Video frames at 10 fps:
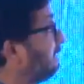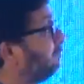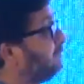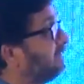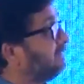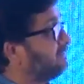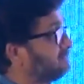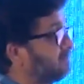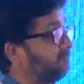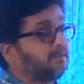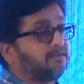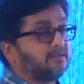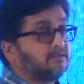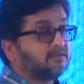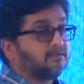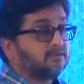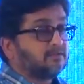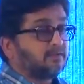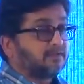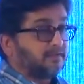completely disrupting the
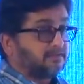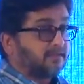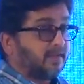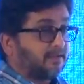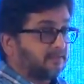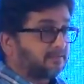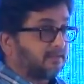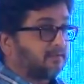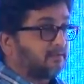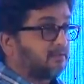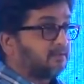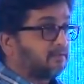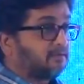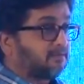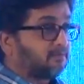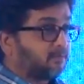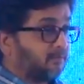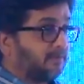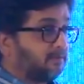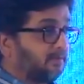entire healthcare
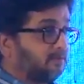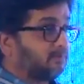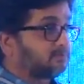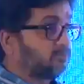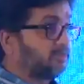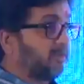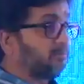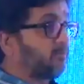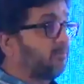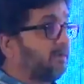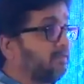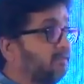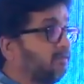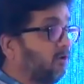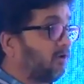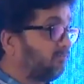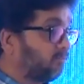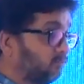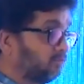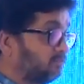provider network. So they are providing a lot of
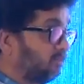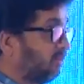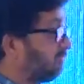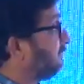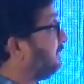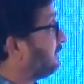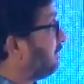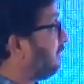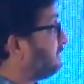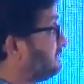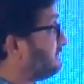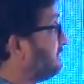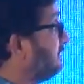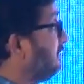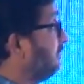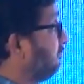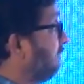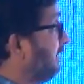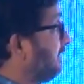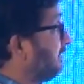tools, a lot of technologies
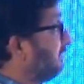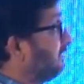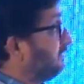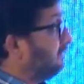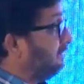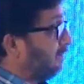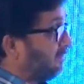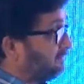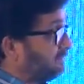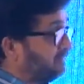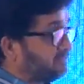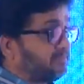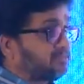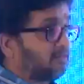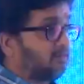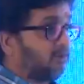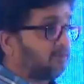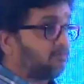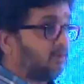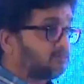where a lot of things which are
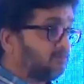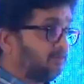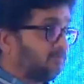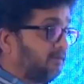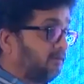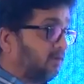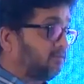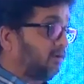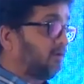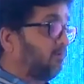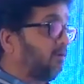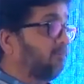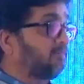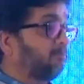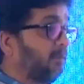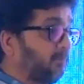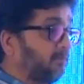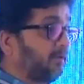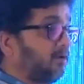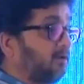not possible, were not thought about with the paper
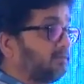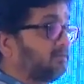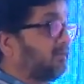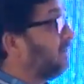records,